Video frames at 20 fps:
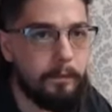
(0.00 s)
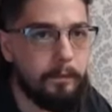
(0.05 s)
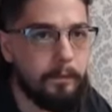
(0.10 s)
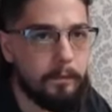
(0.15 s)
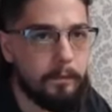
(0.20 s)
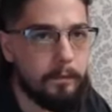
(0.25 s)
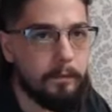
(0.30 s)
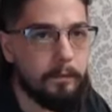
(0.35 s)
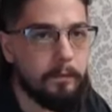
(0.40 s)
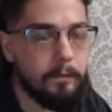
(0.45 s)

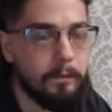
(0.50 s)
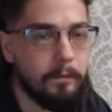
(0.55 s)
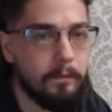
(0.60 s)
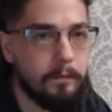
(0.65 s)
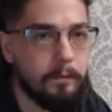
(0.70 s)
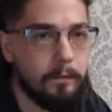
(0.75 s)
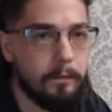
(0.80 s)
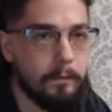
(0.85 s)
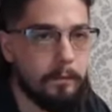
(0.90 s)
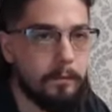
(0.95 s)

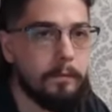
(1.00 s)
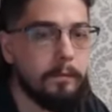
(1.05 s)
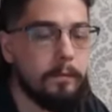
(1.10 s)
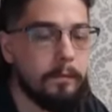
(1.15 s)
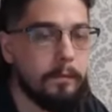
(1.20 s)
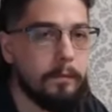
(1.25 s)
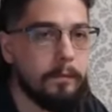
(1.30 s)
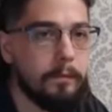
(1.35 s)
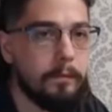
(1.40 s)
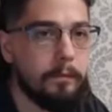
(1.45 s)

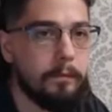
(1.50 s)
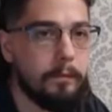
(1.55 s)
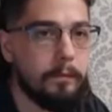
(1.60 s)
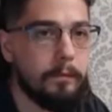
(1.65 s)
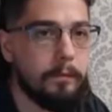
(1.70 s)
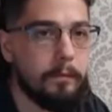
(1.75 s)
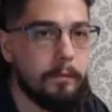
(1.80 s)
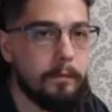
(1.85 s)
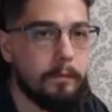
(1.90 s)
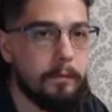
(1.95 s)

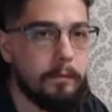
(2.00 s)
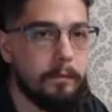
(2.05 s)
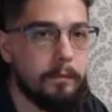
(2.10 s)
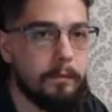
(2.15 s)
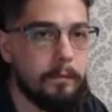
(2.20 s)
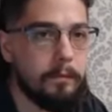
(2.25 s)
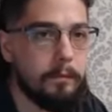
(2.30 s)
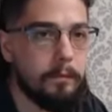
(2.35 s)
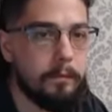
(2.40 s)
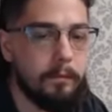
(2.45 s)

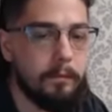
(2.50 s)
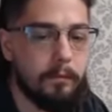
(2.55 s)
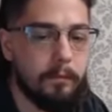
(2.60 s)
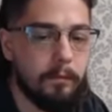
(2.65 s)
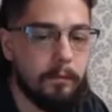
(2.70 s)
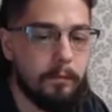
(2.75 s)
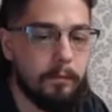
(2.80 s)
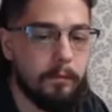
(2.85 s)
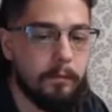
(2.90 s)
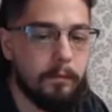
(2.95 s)

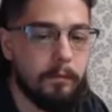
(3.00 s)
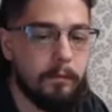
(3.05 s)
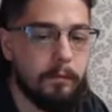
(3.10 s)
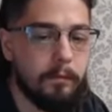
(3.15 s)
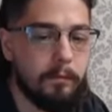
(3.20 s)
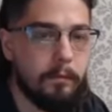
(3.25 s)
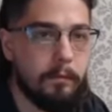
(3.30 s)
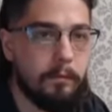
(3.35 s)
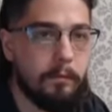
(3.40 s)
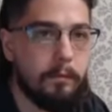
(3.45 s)

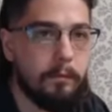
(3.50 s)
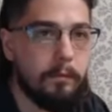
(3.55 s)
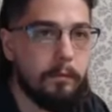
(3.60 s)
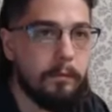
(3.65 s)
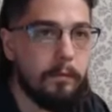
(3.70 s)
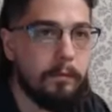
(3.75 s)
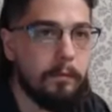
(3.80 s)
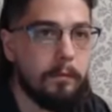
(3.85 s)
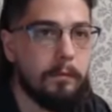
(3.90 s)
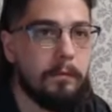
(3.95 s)

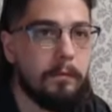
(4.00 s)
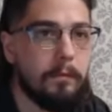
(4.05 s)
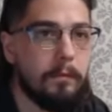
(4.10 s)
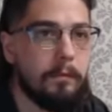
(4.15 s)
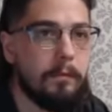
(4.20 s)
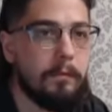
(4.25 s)
[no speech]